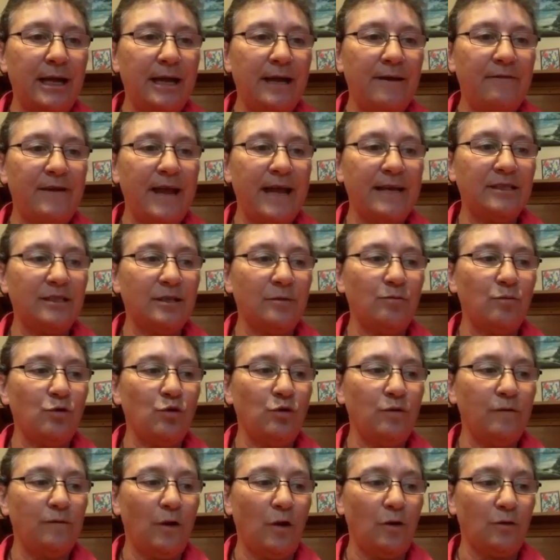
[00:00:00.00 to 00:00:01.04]
have had to
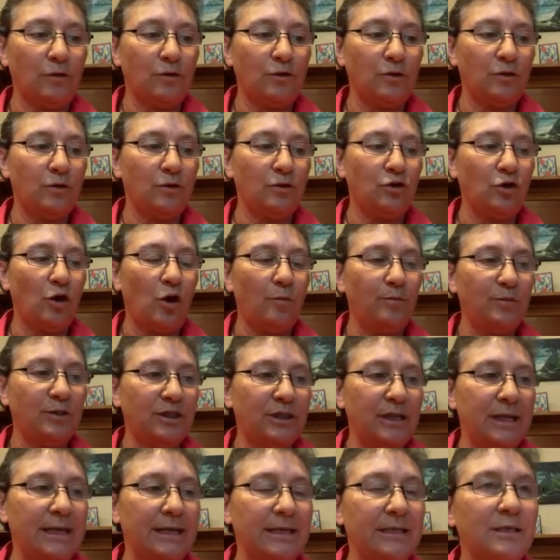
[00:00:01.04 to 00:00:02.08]
move on to job
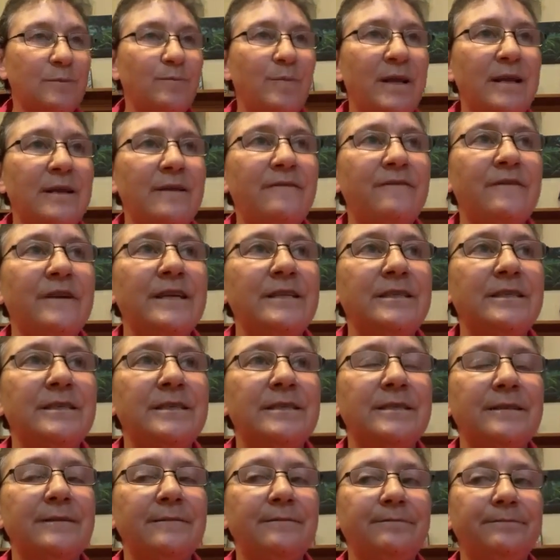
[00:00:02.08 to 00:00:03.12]
seekers benefits.